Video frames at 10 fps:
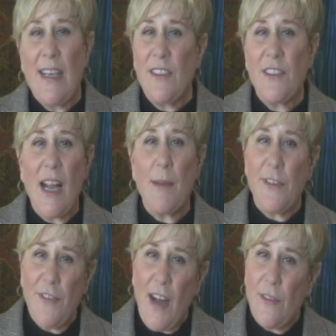it's time
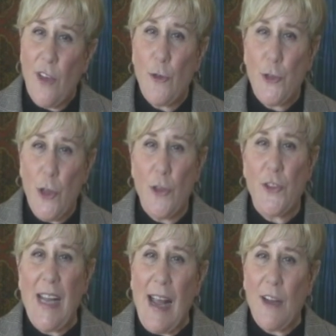to find those shows
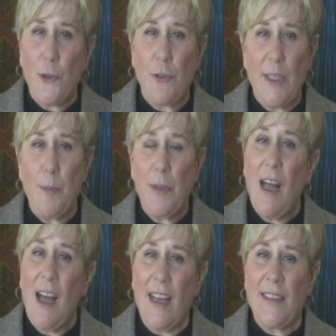and actually
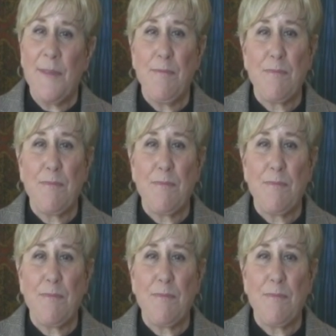apply.